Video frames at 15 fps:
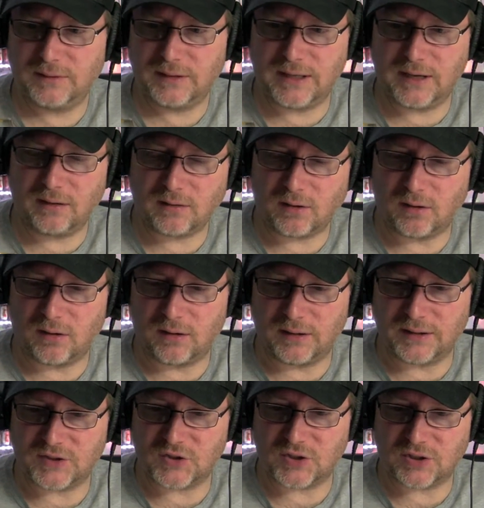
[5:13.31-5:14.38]
The
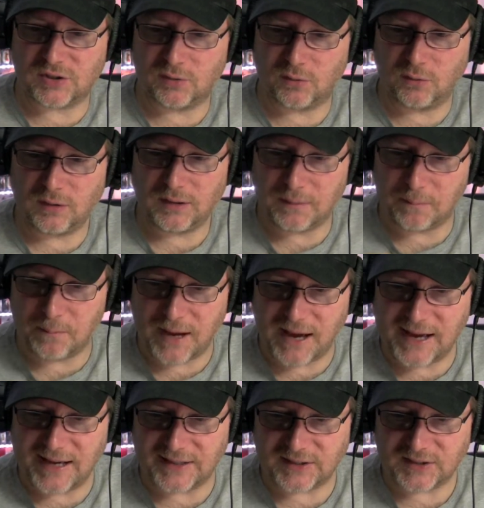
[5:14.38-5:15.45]
alcohol is just totally
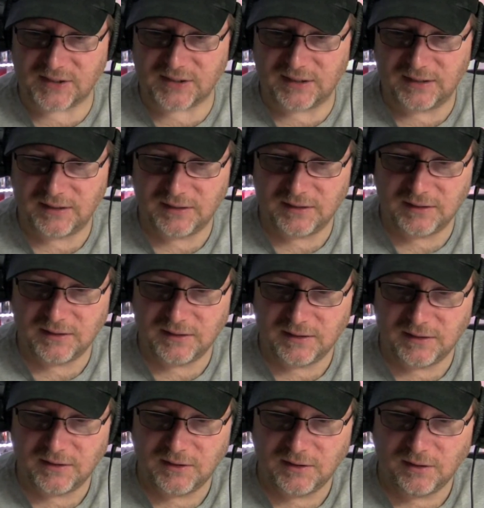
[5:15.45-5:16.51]
masked
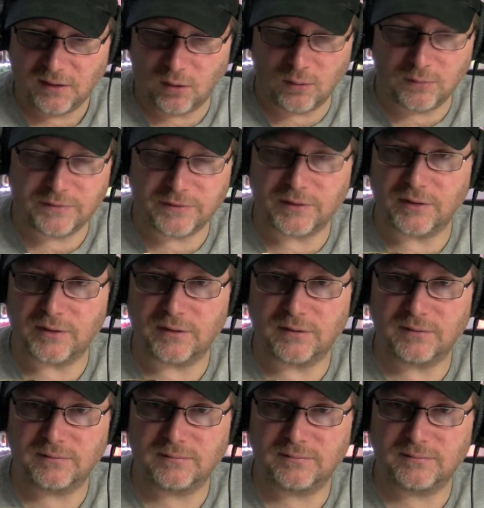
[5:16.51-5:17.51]
over